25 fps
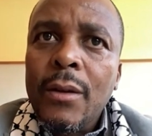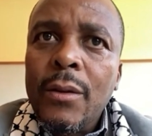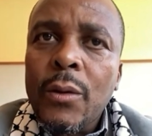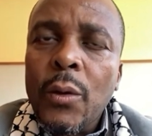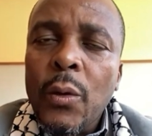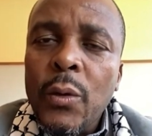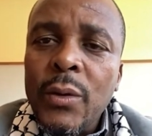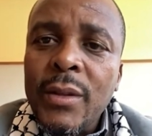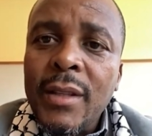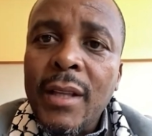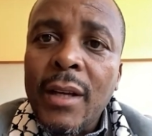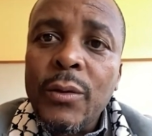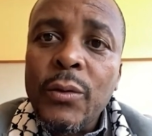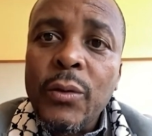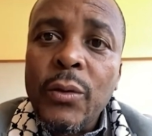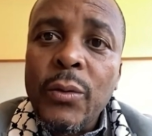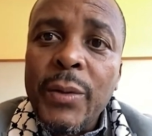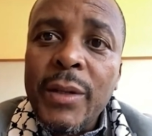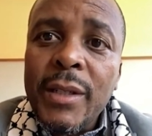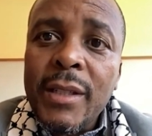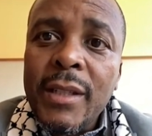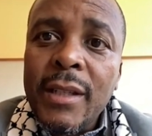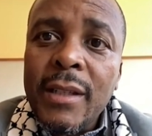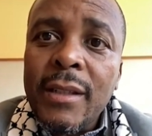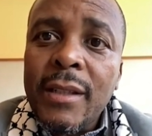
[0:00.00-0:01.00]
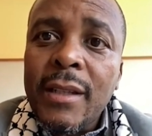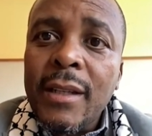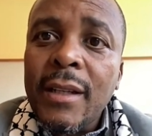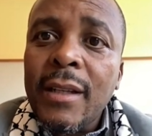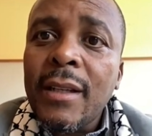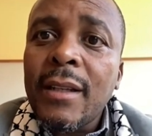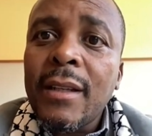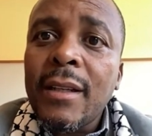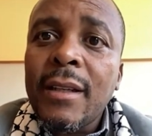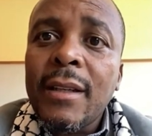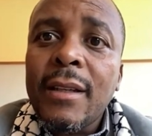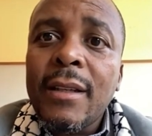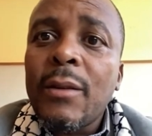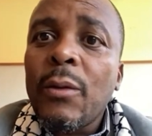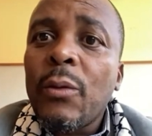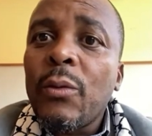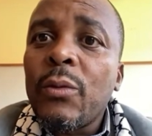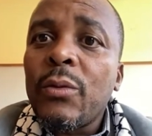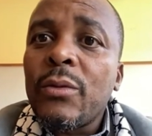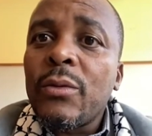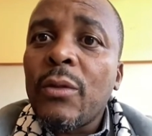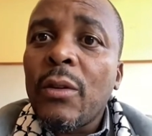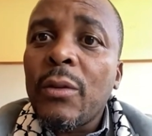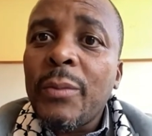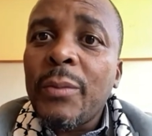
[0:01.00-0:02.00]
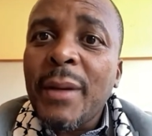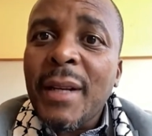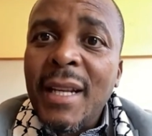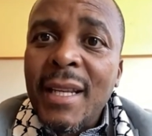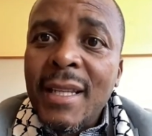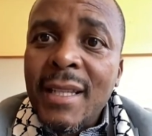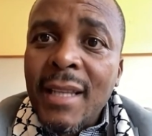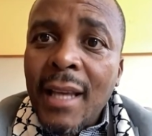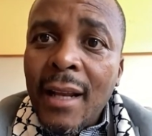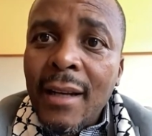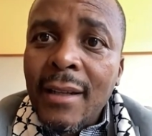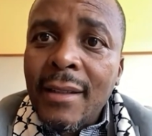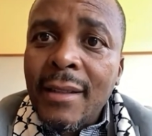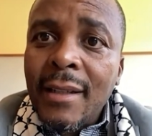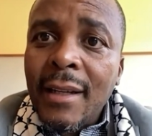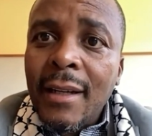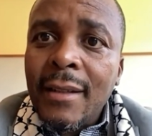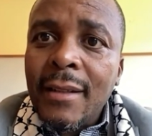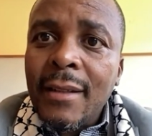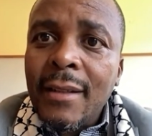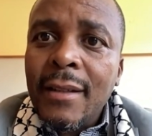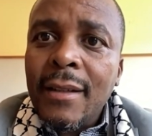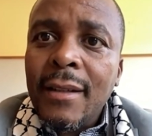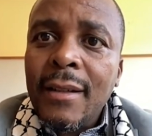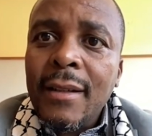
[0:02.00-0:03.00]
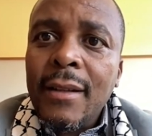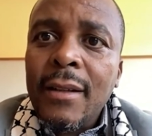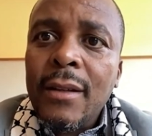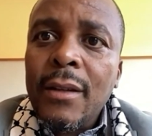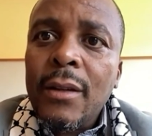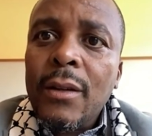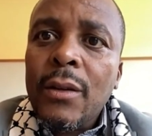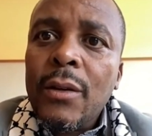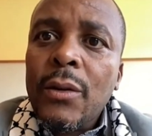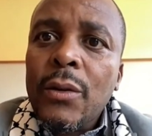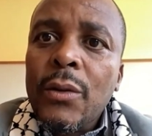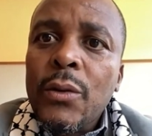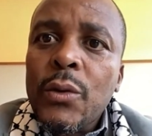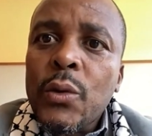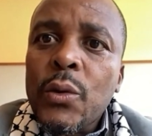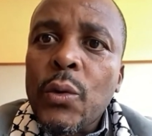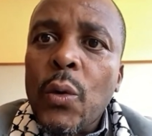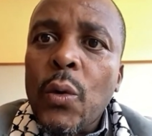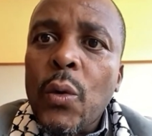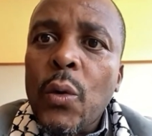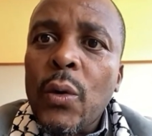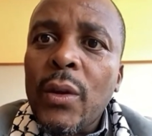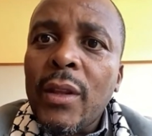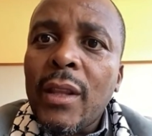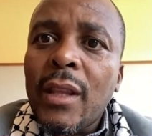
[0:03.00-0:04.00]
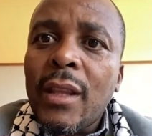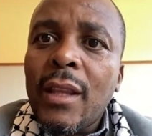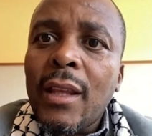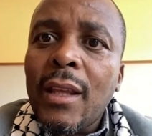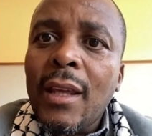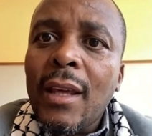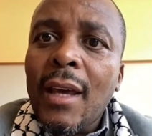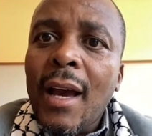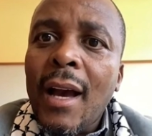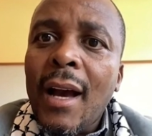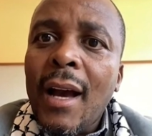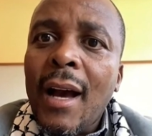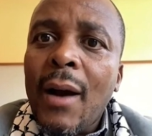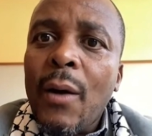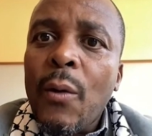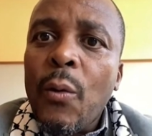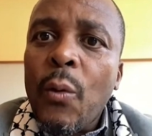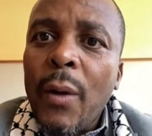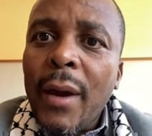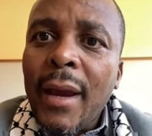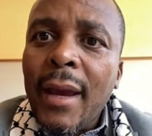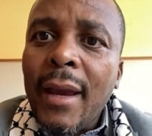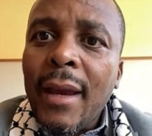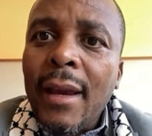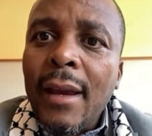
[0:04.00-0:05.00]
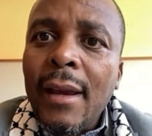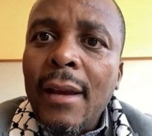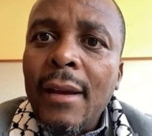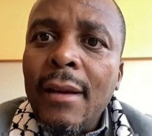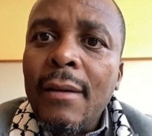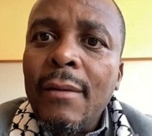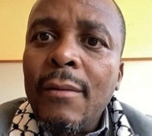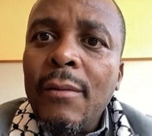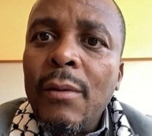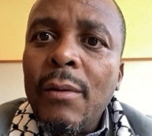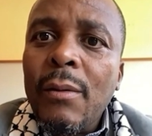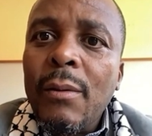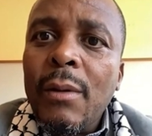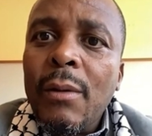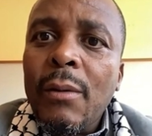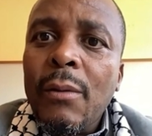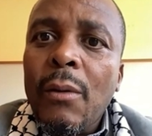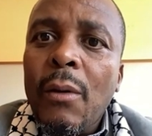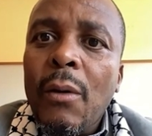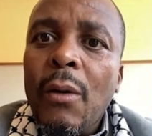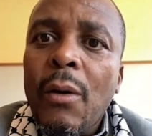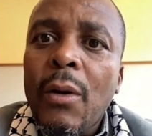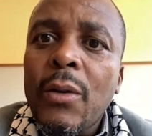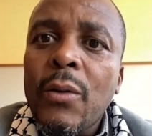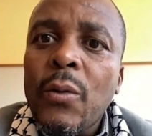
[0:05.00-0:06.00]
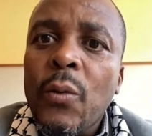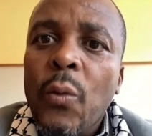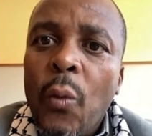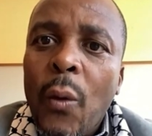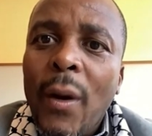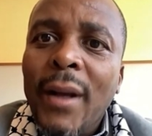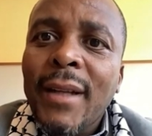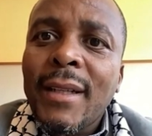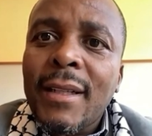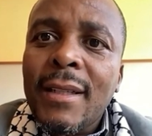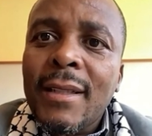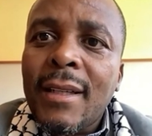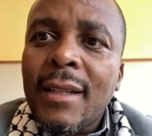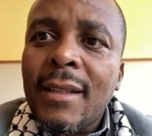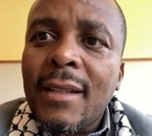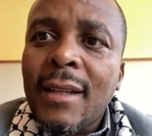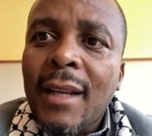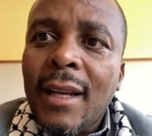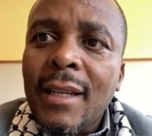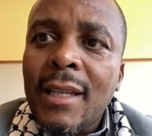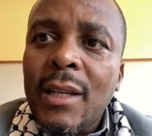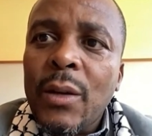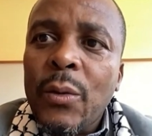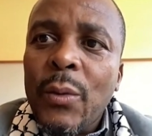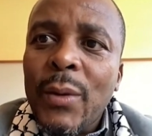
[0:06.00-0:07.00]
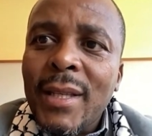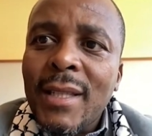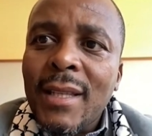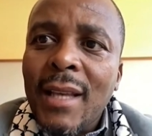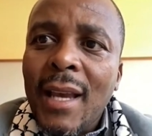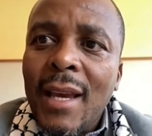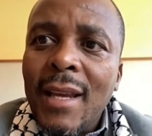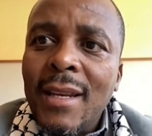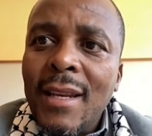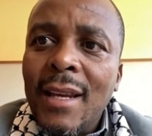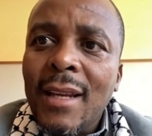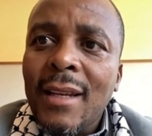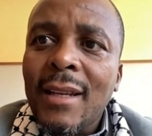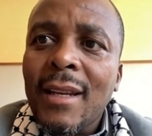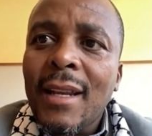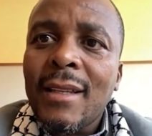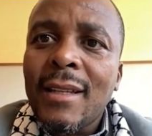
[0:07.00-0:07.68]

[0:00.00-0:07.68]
Those that will be cheating, they will not be resulted. So they are aware on what is it that they were signing.